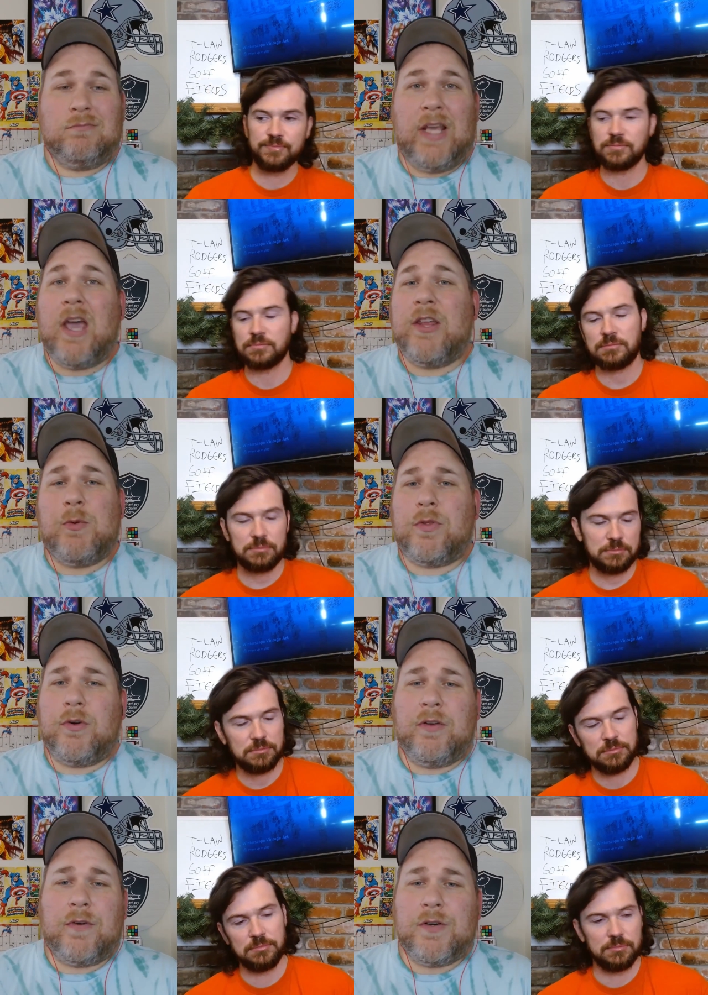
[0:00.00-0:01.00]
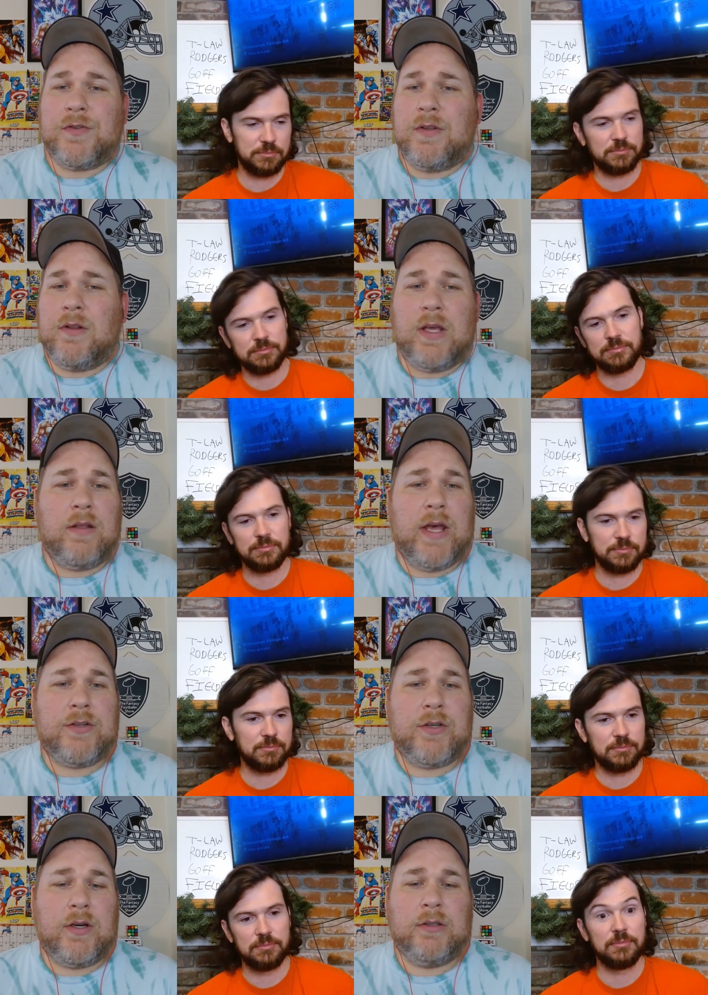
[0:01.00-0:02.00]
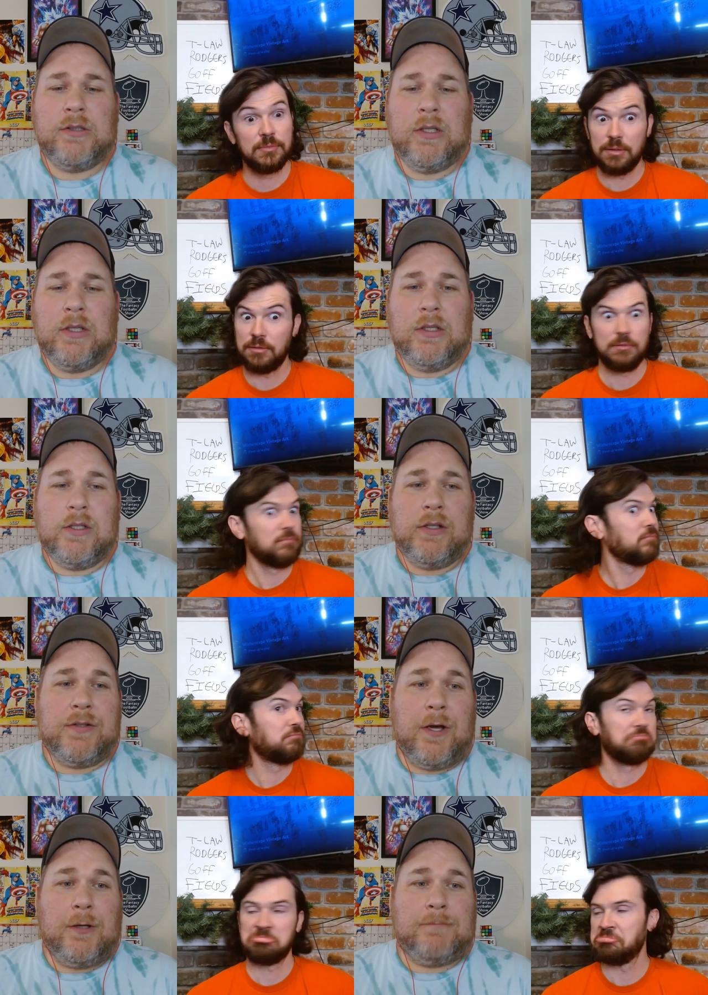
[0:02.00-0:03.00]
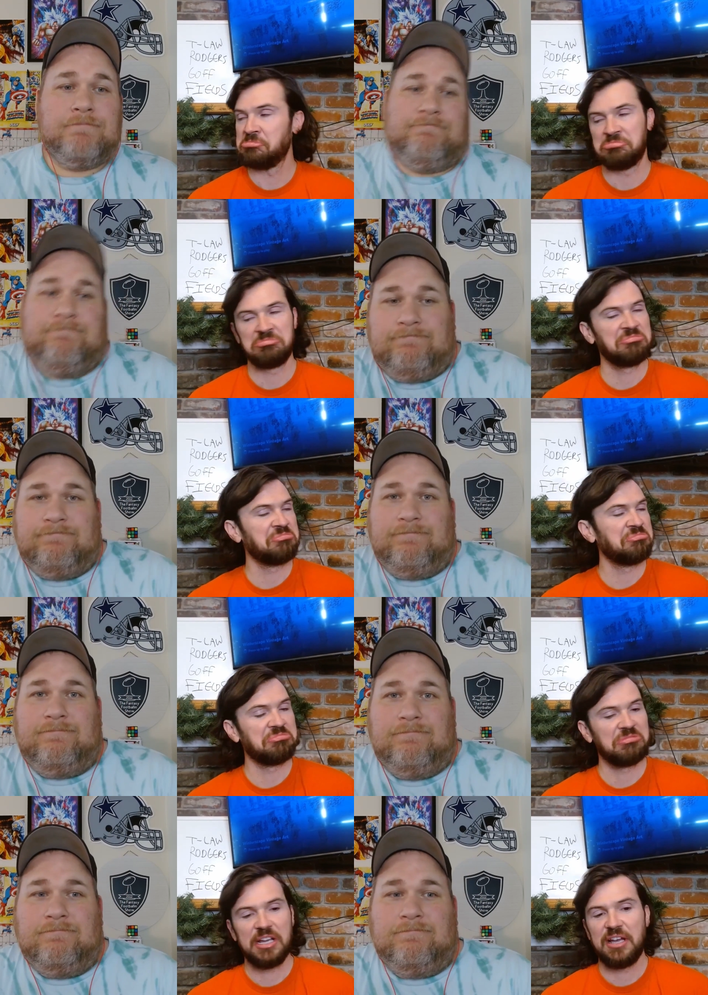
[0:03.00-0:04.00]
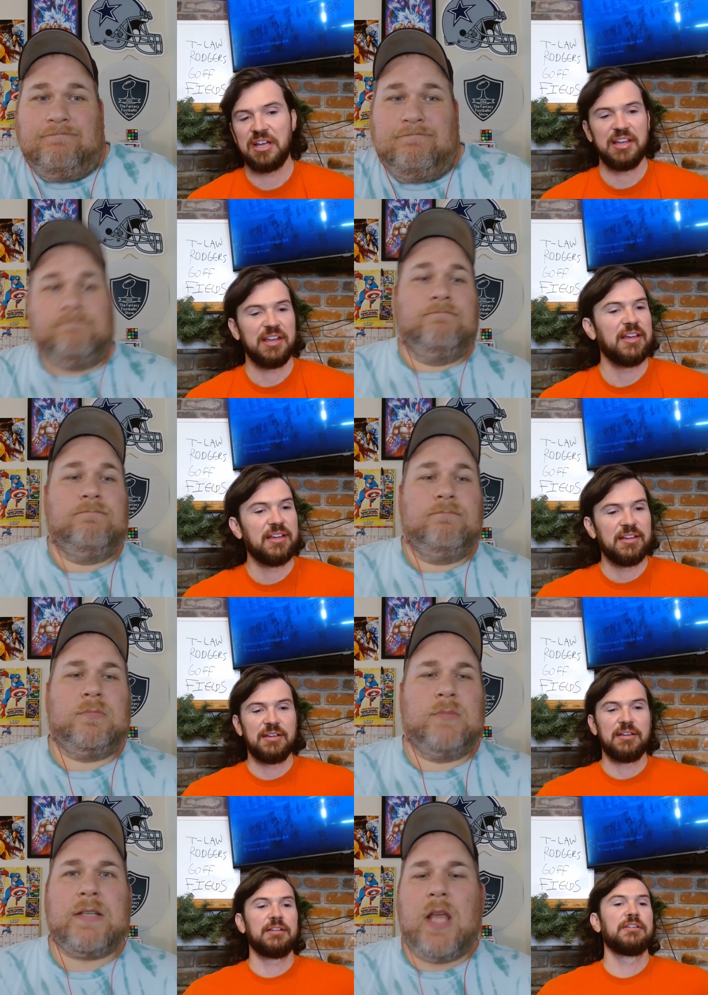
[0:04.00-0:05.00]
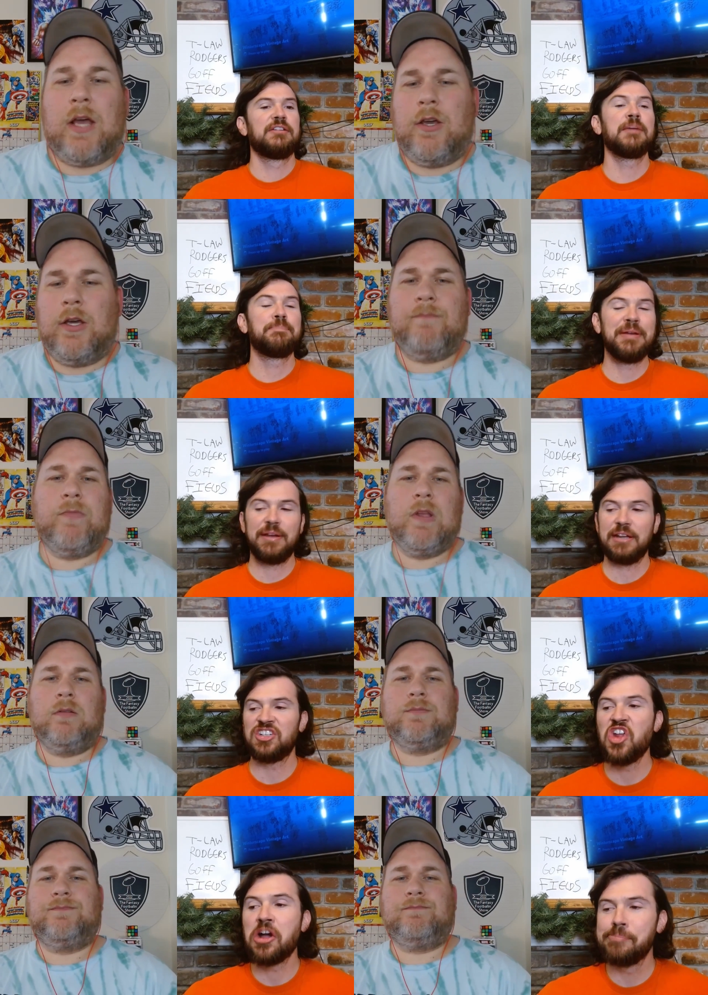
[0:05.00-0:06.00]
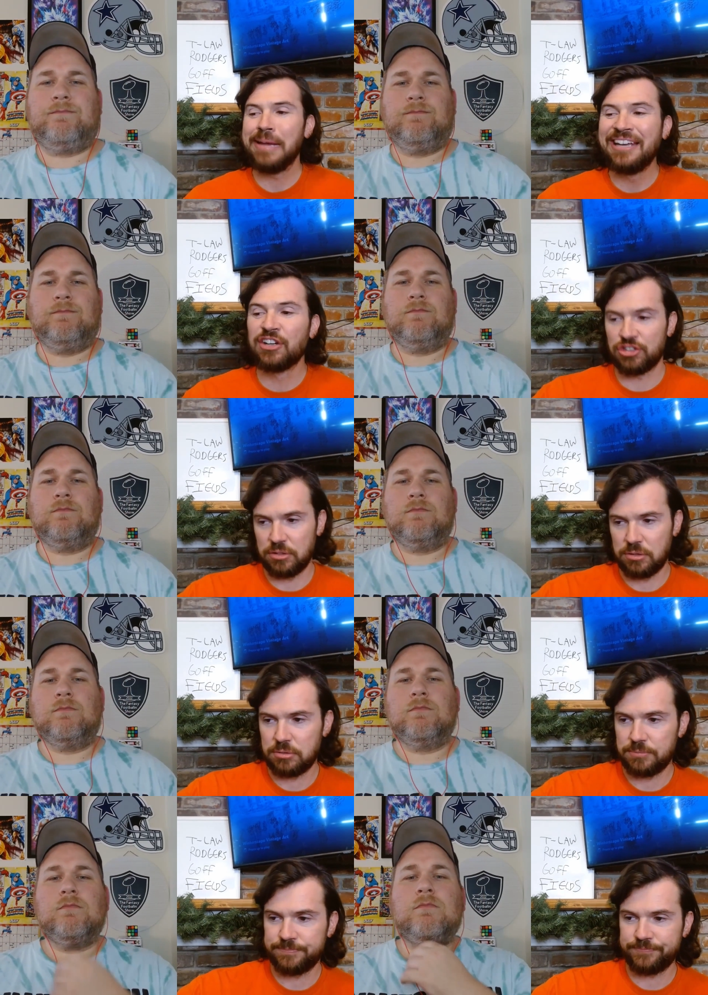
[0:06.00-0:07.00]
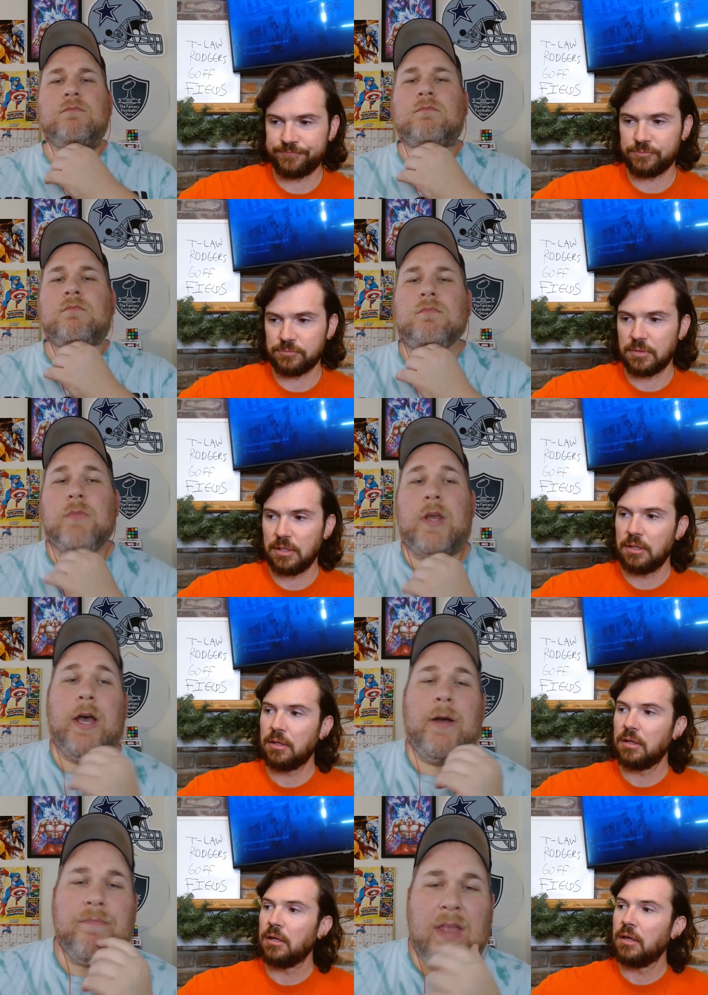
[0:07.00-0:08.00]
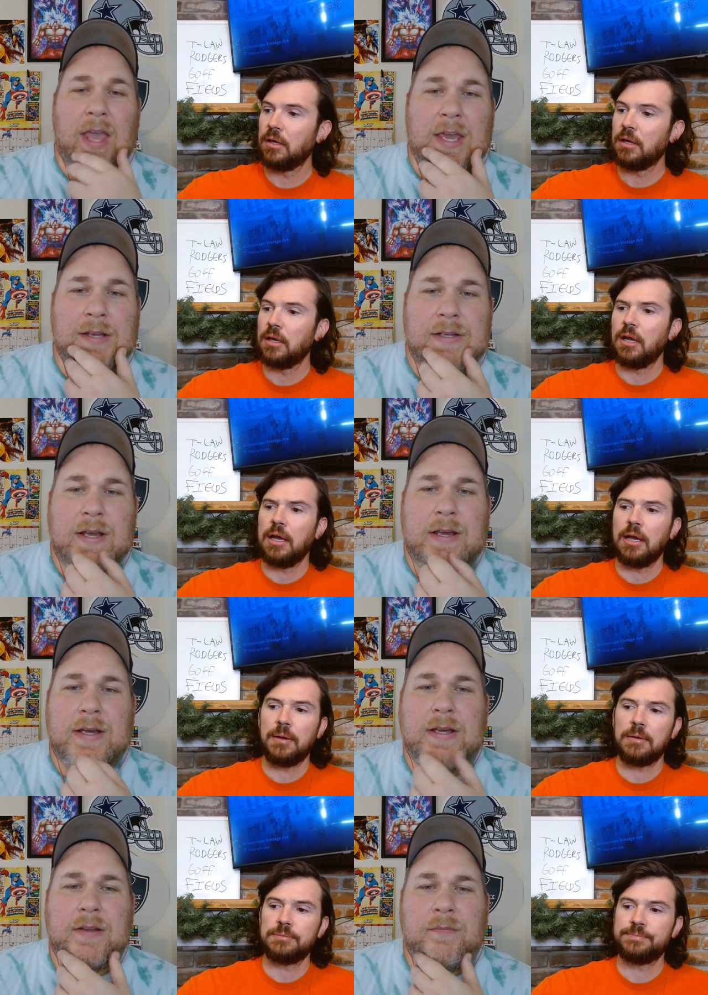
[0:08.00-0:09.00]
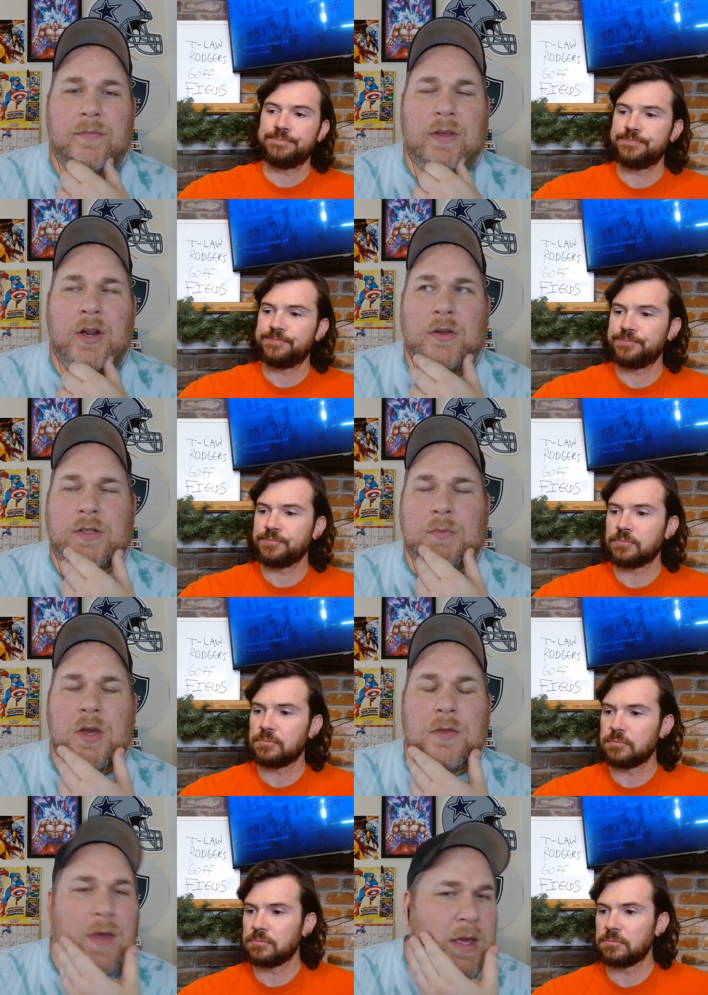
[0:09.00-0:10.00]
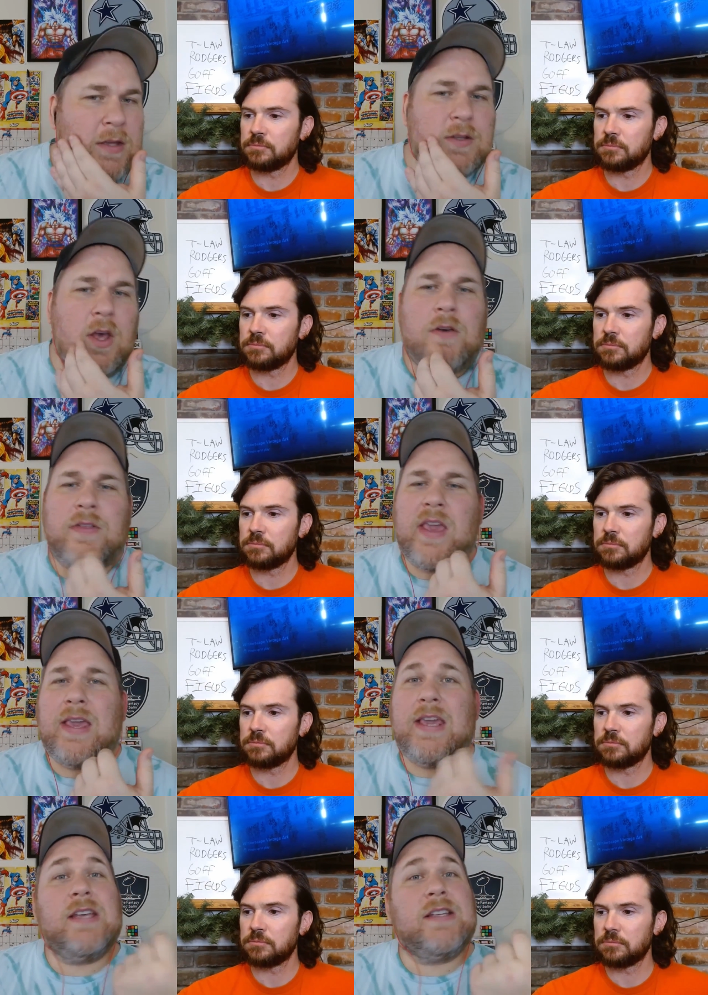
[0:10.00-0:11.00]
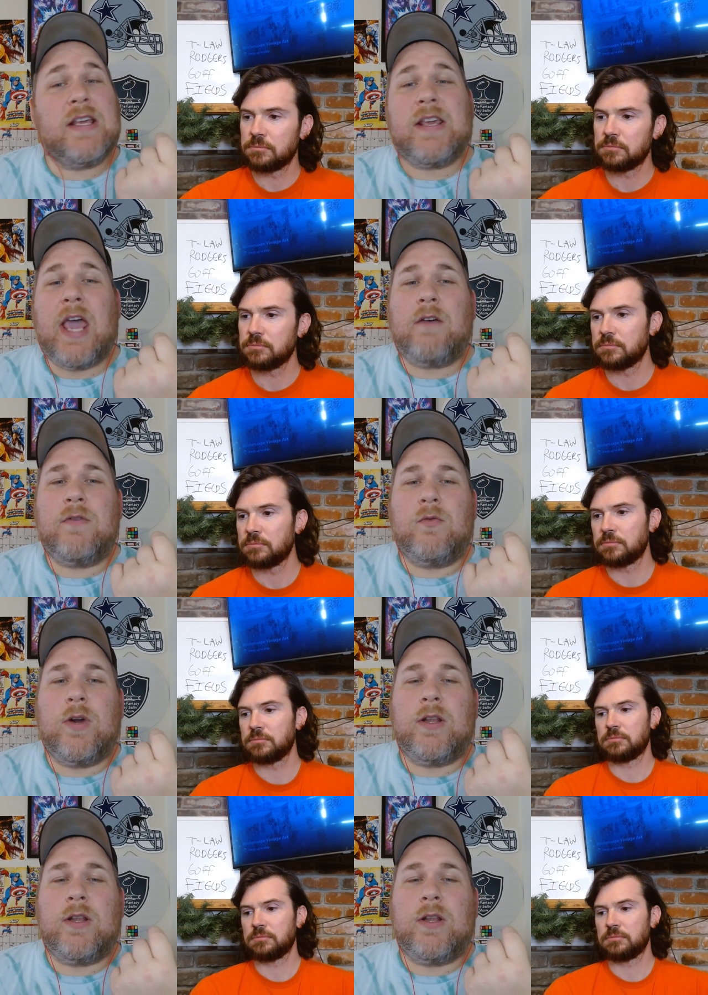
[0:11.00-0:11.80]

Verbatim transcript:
Speaker 1: Yeah, they were 31st in the league last year. So mm, that's not good.
Speaker 2: Doug Pederson.
Speaker 1: Yeah. And, uh, you know, some good things, though, that he is getting Calvin